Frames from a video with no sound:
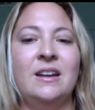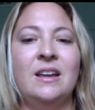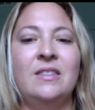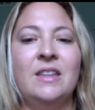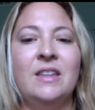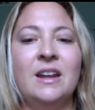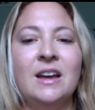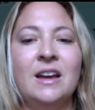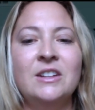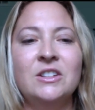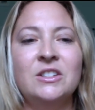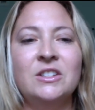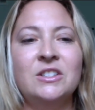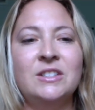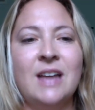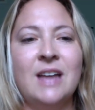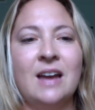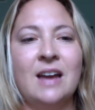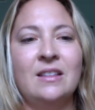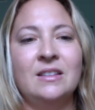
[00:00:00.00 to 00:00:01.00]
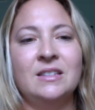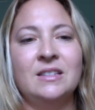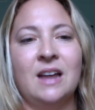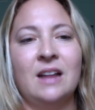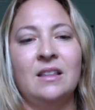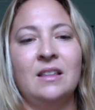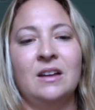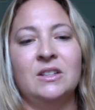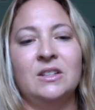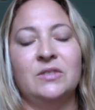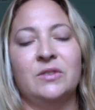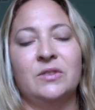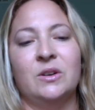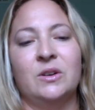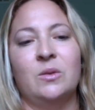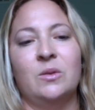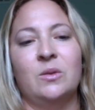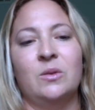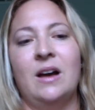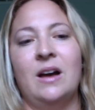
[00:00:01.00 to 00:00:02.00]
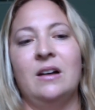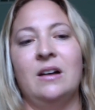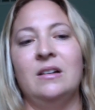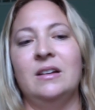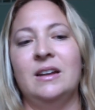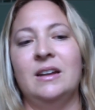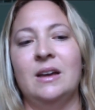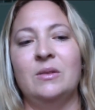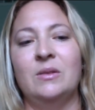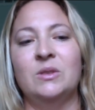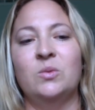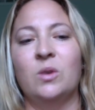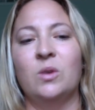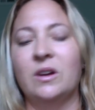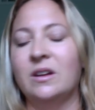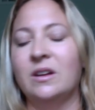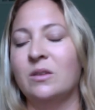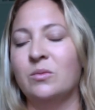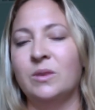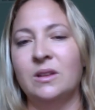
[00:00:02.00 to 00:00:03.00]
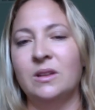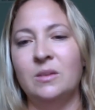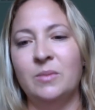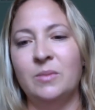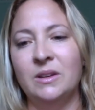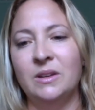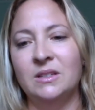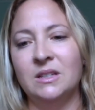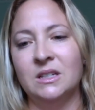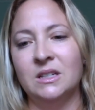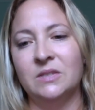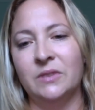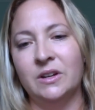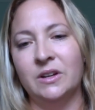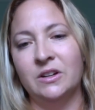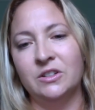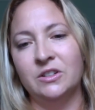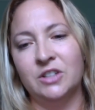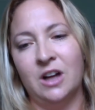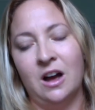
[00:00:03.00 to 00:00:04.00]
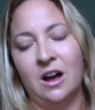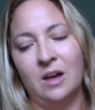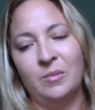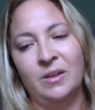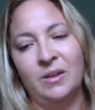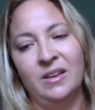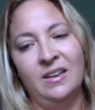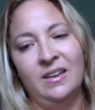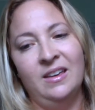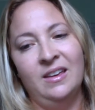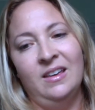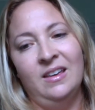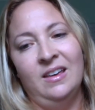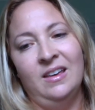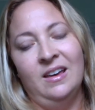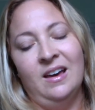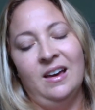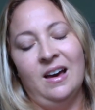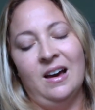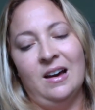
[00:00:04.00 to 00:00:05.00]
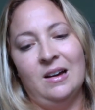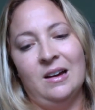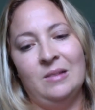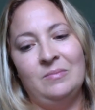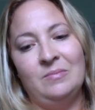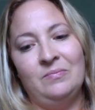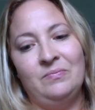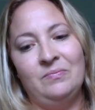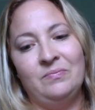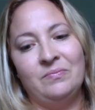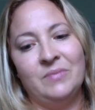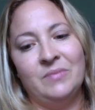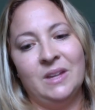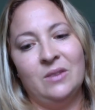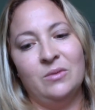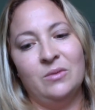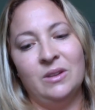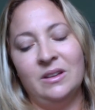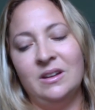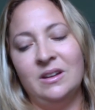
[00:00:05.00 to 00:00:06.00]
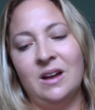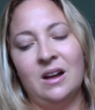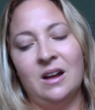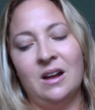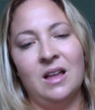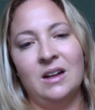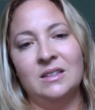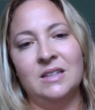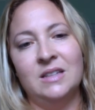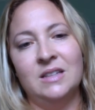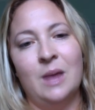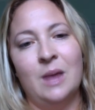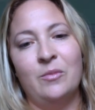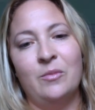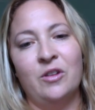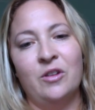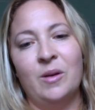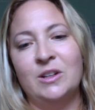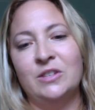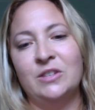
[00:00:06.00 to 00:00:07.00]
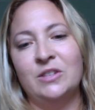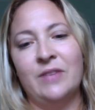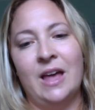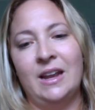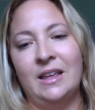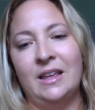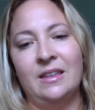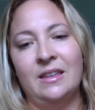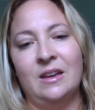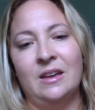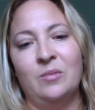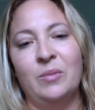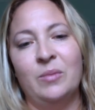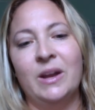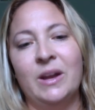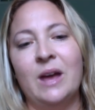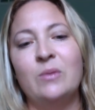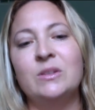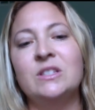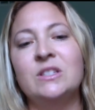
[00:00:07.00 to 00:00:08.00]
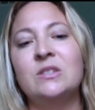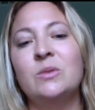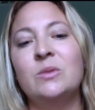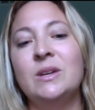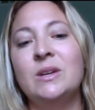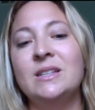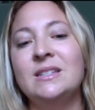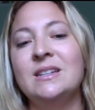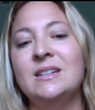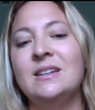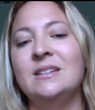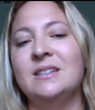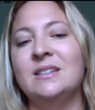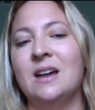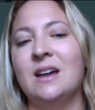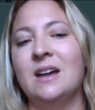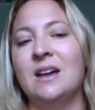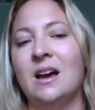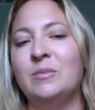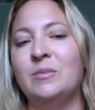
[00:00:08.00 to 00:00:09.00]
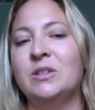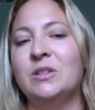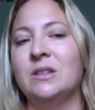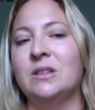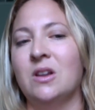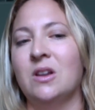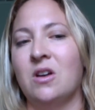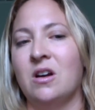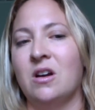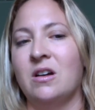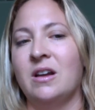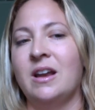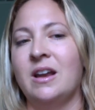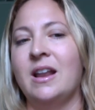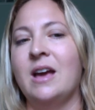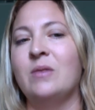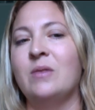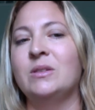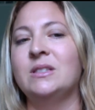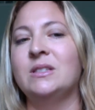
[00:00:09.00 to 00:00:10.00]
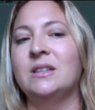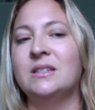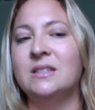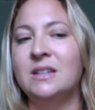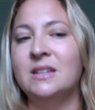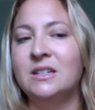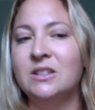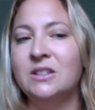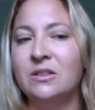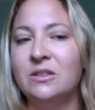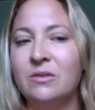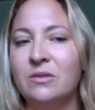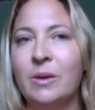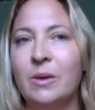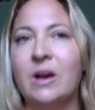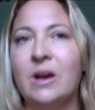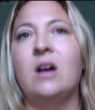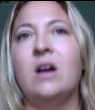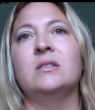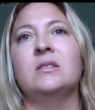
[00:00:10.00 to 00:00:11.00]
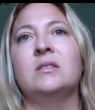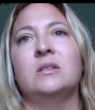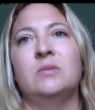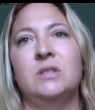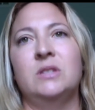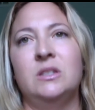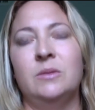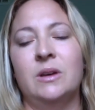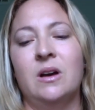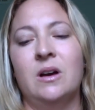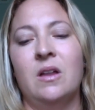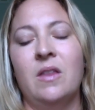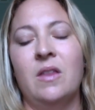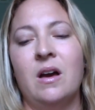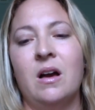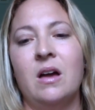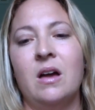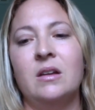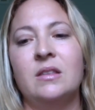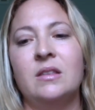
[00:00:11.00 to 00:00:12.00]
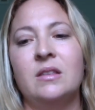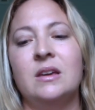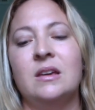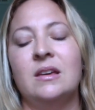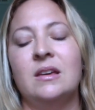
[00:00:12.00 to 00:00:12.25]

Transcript: And then I just sat on the sidelines for a while and I was working a really big six figure job. Um, really not a time for anything, but I was squeezing in time to learn and I was listening to three way calls, I was doing all that kind of thing.